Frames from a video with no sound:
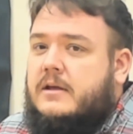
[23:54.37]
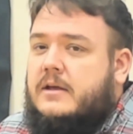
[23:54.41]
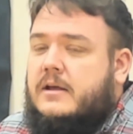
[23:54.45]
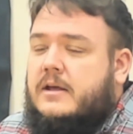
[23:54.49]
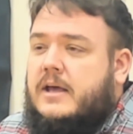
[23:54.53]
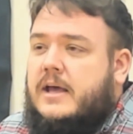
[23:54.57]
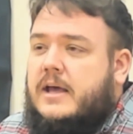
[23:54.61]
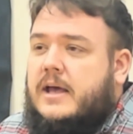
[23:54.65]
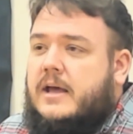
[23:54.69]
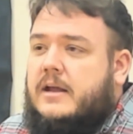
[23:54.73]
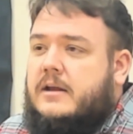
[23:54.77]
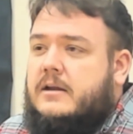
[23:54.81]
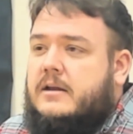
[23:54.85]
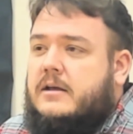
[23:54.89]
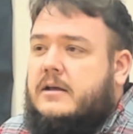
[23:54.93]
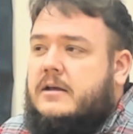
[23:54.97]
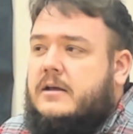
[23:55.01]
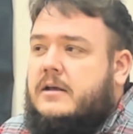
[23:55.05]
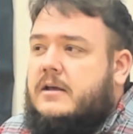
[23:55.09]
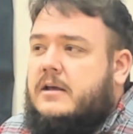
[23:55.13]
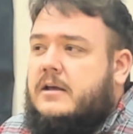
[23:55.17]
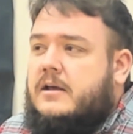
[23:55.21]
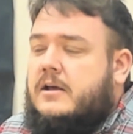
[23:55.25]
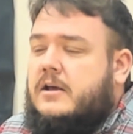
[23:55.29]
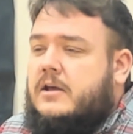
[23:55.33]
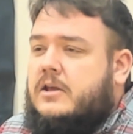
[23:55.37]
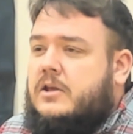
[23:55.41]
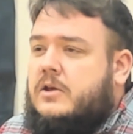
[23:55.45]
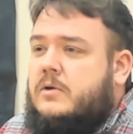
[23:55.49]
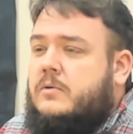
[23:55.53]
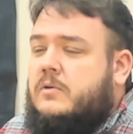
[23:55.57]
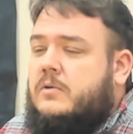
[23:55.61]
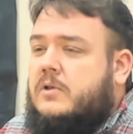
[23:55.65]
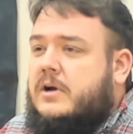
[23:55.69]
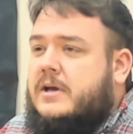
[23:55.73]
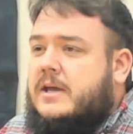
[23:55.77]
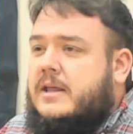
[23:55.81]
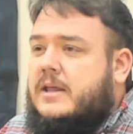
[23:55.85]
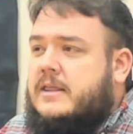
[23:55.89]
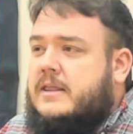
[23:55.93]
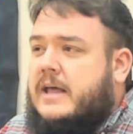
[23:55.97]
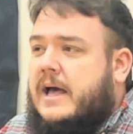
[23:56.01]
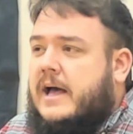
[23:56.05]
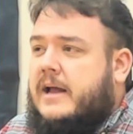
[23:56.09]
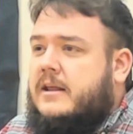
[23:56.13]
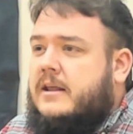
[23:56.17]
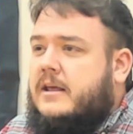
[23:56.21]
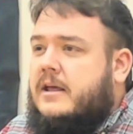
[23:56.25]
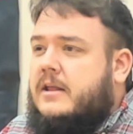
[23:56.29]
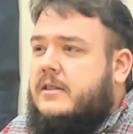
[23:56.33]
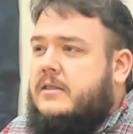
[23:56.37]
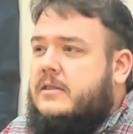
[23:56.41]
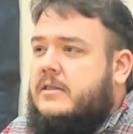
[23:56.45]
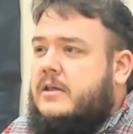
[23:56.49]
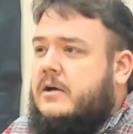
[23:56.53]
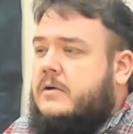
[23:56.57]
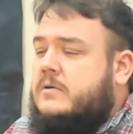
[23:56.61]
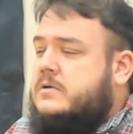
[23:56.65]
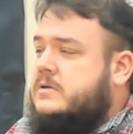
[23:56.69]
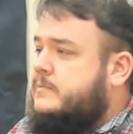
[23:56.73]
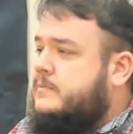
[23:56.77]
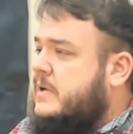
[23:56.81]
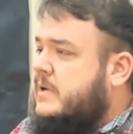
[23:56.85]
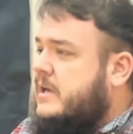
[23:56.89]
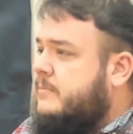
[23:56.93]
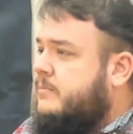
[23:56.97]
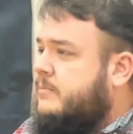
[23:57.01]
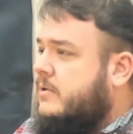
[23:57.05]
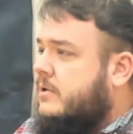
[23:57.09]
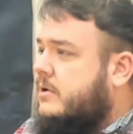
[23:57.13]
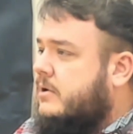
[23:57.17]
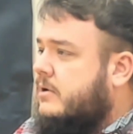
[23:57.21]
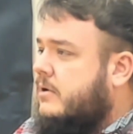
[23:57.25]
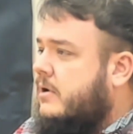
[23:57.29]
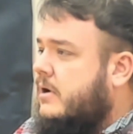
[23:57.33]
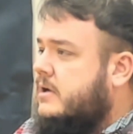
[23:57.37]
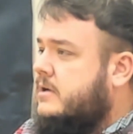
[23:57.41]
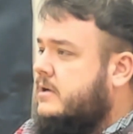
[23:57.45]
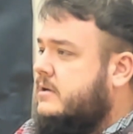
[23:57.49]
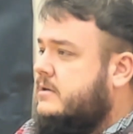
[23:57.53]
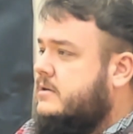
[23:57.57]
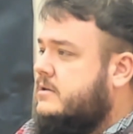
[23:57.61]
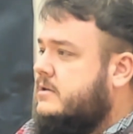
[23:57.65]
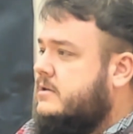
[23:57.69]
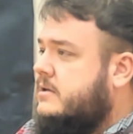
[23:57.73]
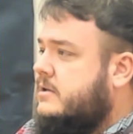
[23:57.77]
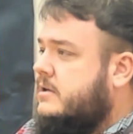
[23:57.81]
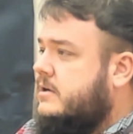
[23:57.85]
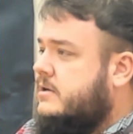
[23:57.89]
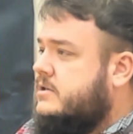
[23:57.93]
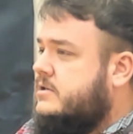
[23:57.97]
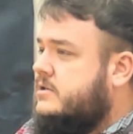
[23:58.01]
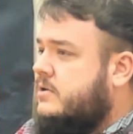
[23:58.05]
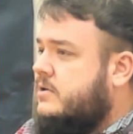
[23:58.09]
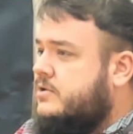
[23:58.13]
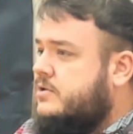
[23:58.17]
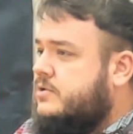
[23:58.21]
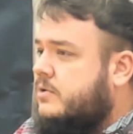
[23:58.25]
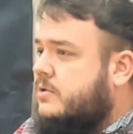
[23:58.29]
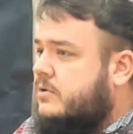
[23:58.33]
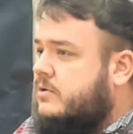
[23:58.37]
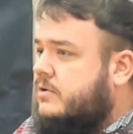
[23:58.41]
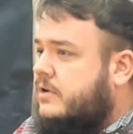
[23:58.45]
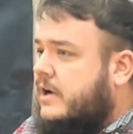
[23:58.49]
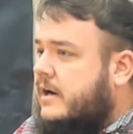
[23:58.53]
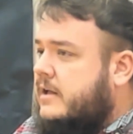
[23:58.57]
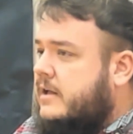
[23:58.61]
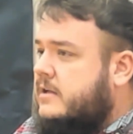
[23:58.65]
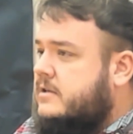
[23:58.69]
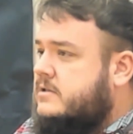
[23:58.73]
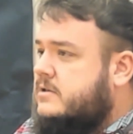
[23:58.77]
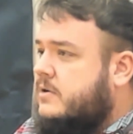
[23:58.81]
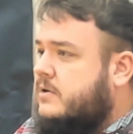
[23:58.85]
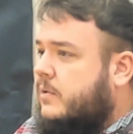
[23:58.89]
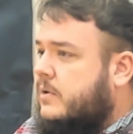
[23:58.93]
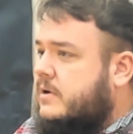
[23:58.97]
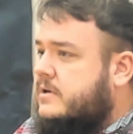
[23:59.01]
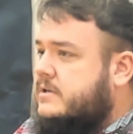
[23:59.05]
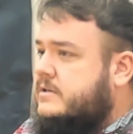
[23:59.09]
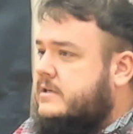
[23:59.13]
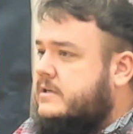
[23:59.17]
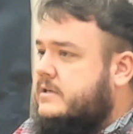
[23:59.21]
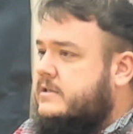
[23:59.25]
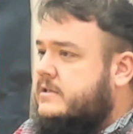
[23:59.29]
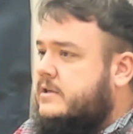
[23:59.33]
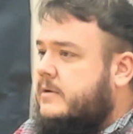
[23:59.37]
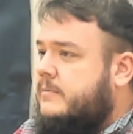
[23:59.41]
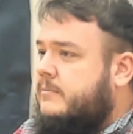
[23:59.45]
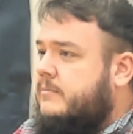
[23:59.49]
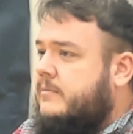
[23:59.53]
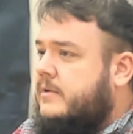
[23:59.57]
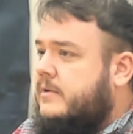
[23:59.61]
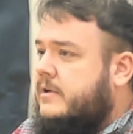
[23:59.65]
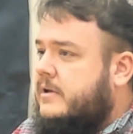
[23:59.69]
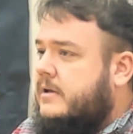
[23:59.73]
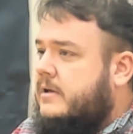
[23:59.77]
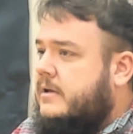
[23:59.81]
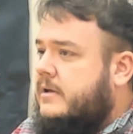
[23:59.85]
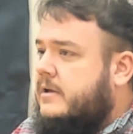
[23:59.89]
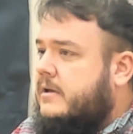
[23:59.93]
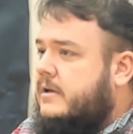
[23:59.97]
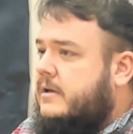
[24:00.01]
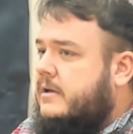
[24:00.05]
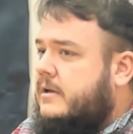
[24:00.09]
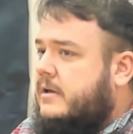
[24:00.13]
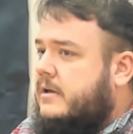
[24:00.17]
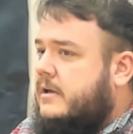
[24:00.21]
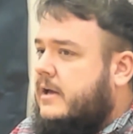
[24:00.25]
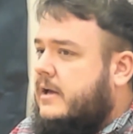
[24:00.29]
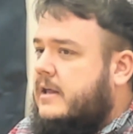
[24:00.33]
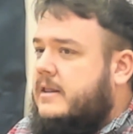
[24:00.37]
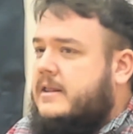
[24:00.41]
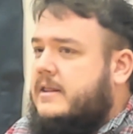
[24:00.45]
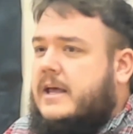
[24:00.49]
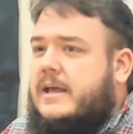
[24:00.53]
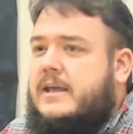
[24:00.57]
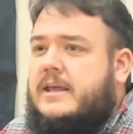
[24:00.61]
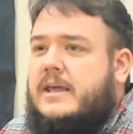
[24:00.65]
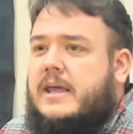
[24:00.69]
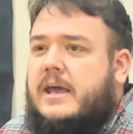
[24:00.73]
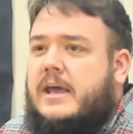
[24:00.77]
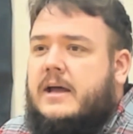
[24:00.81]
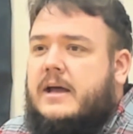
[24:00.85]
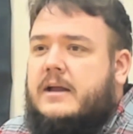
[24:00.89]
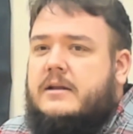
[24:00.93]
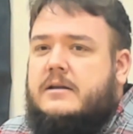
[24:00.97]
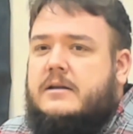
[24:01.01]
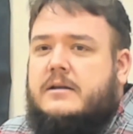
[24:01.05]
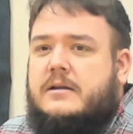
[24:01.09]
And you look at that, and those people are on their social credit score system, and they can't